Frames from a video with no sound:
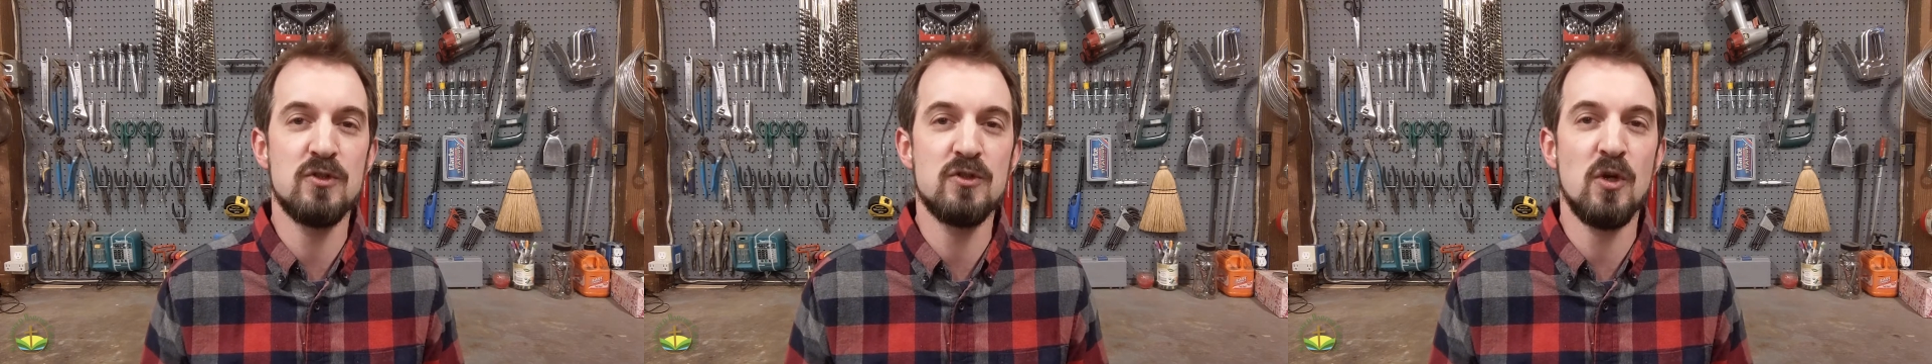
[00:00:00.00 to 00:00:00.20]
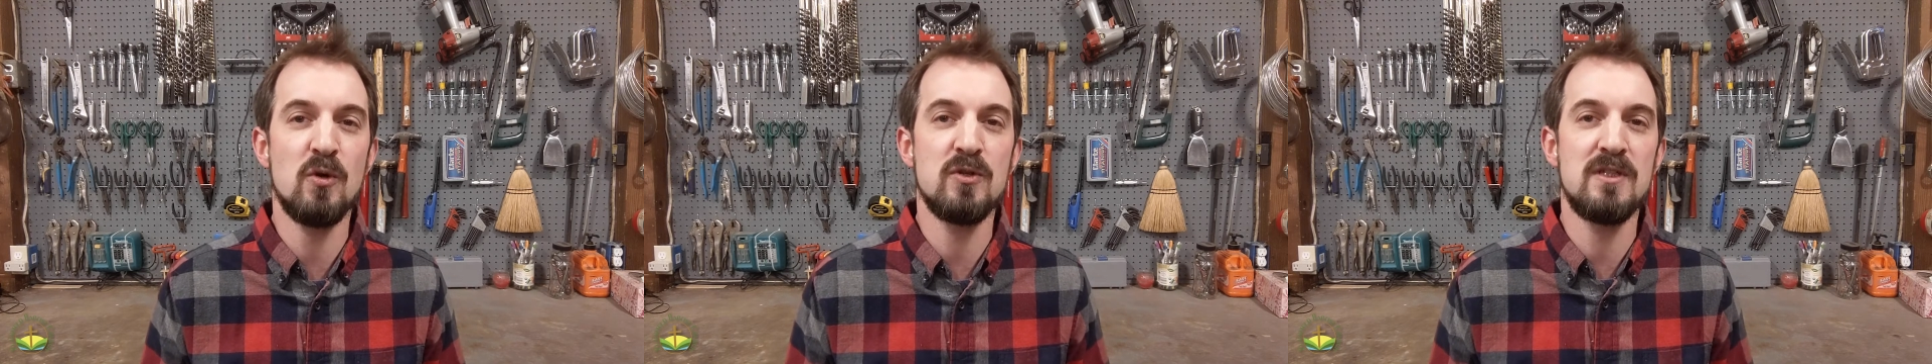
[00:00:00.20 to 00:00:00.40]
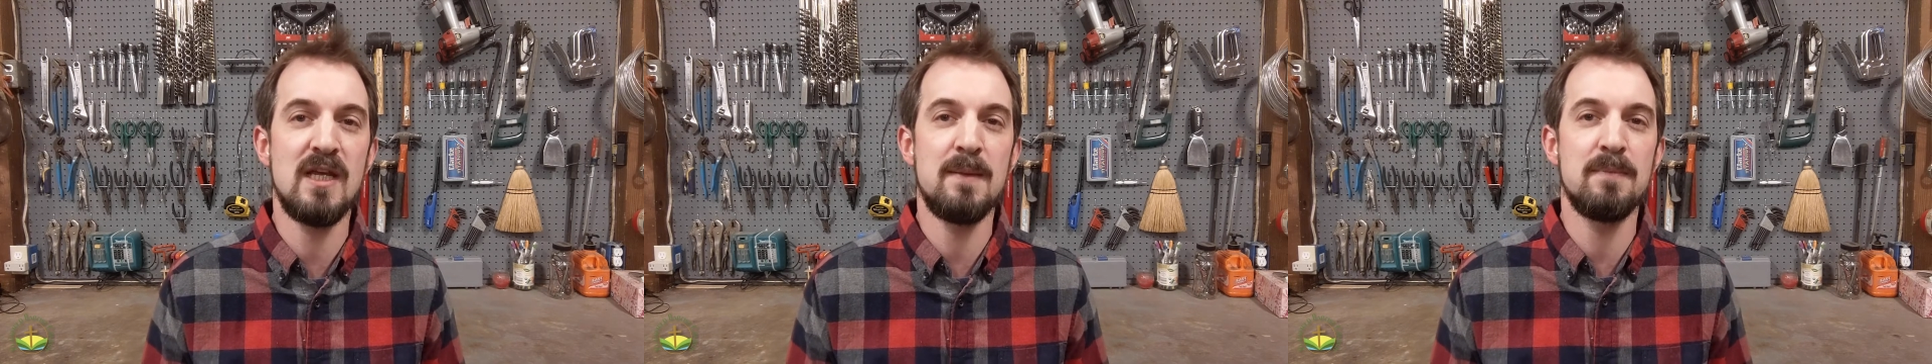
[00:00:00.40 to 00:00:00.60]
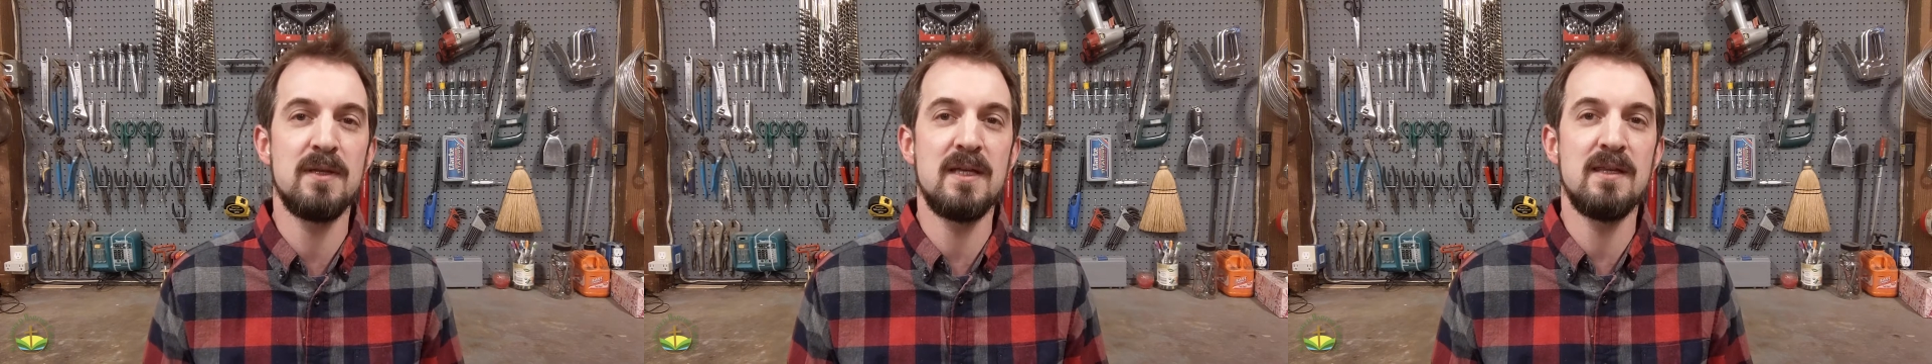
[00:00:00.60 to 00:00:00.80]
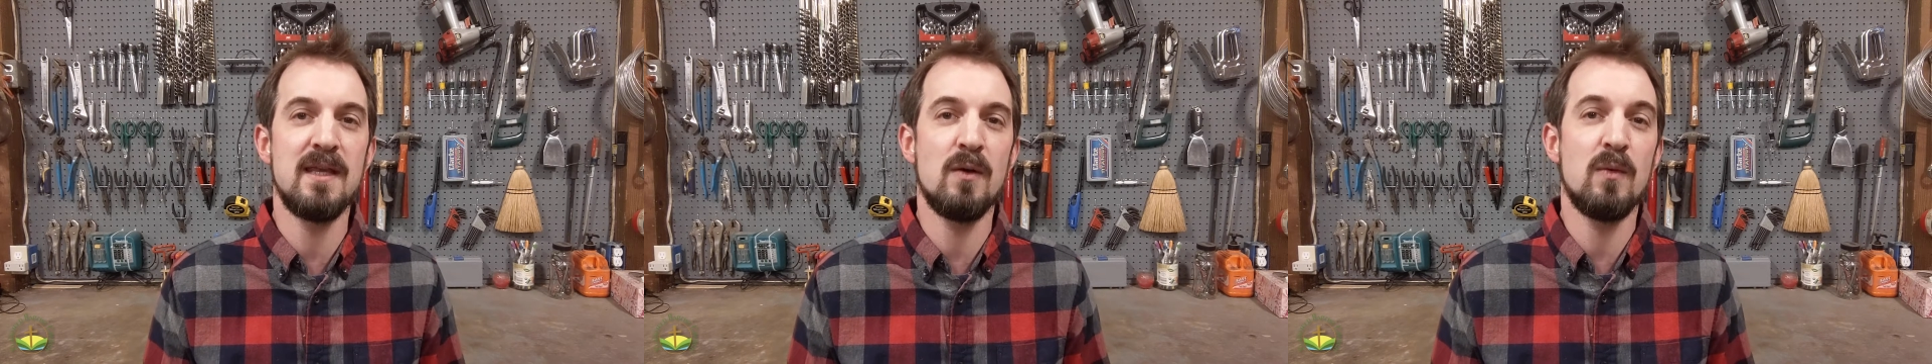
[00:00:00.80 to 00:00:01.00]
so
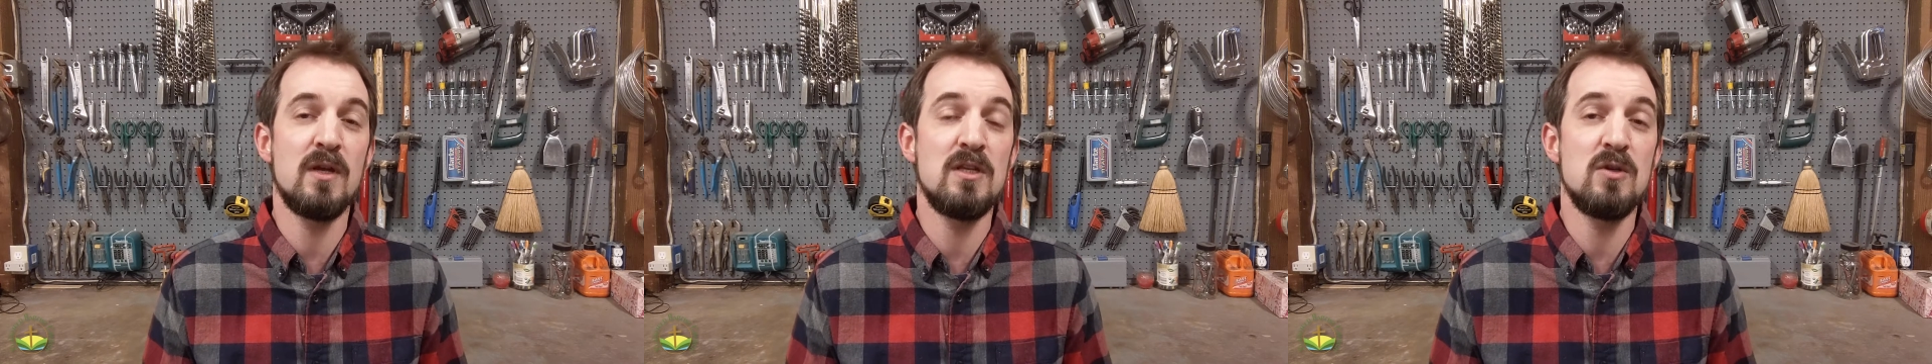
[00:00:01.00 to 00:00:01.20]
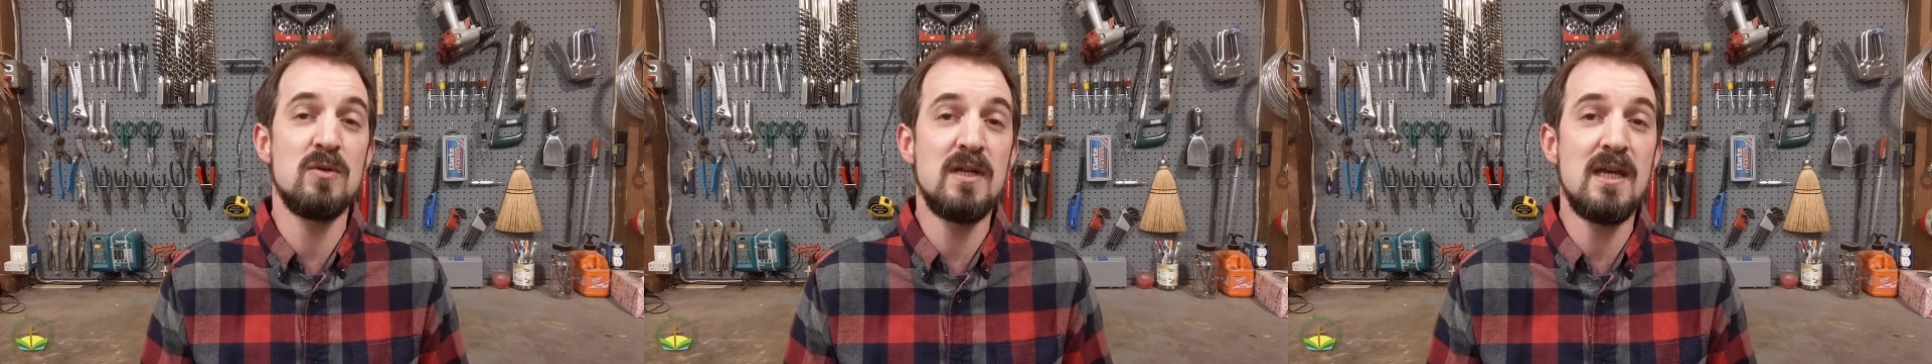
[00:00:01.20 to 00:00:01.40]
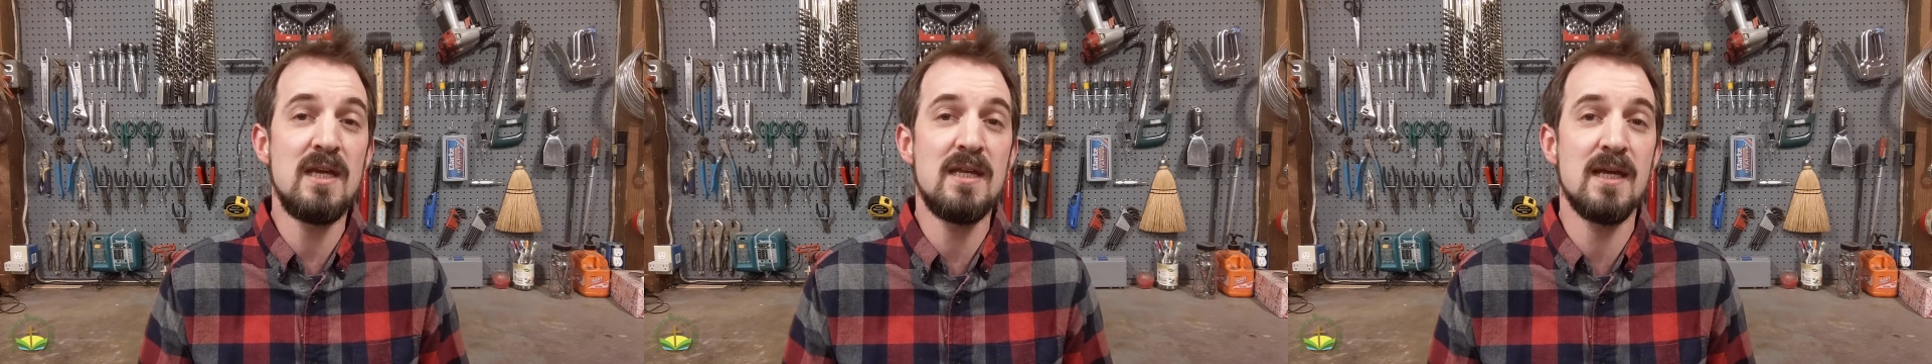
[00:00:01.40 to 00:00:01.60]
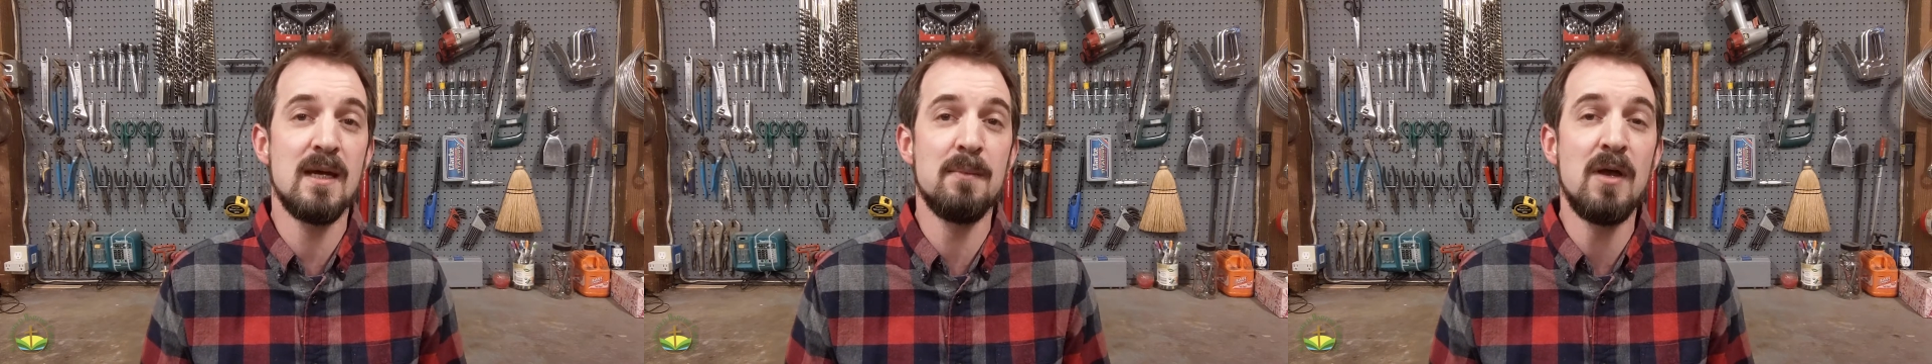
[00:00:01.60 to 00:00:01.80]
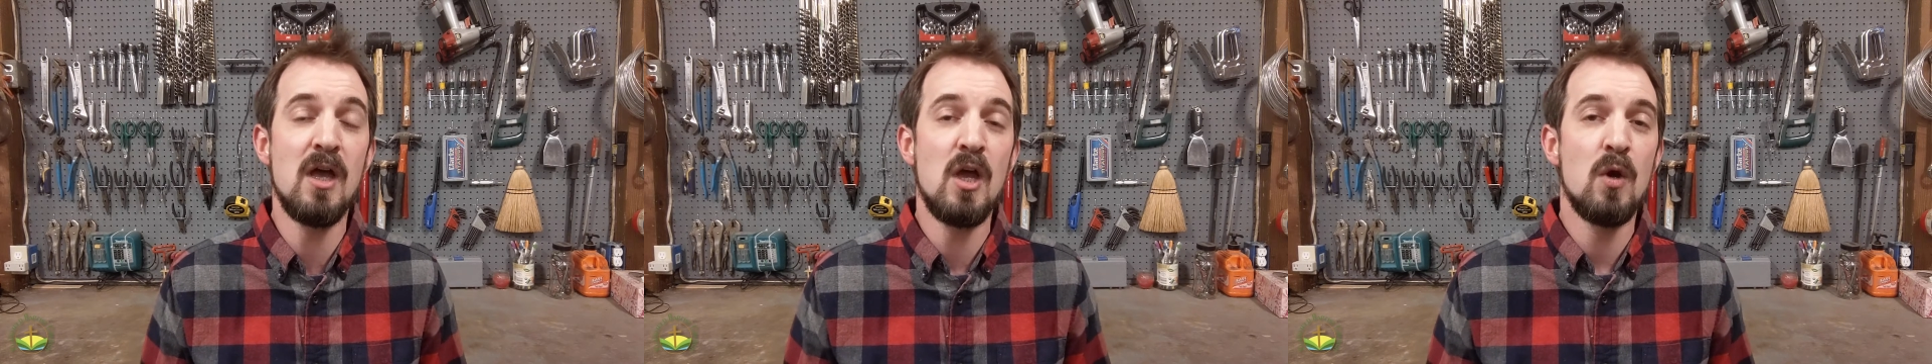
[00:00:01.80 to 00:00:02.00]
deeply that when you need
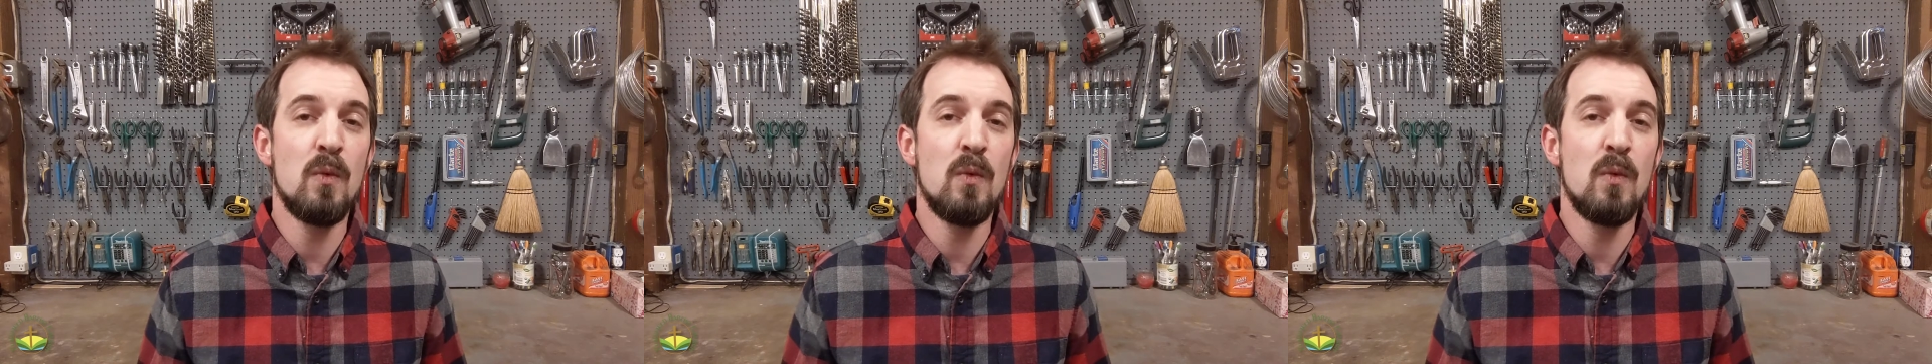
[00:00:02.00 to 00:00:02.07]
Him,